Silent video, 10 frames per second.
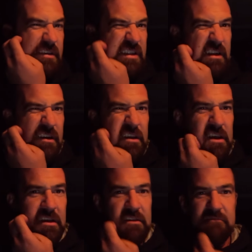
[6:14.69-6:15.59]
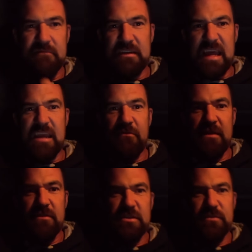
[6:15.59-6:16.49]
in like later
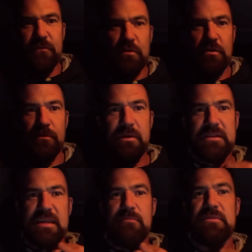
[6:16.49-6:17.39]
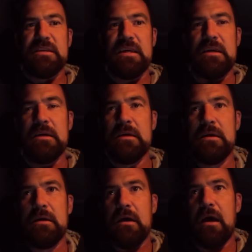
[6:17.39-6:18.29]
evening, just before it got a bit dimsy.
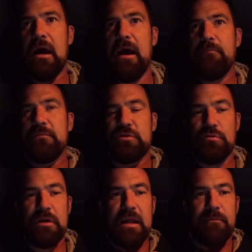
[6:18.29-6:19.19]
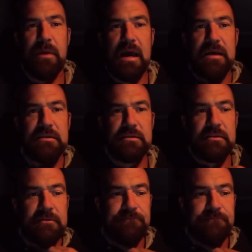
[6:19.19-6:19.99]
Sean had a bass,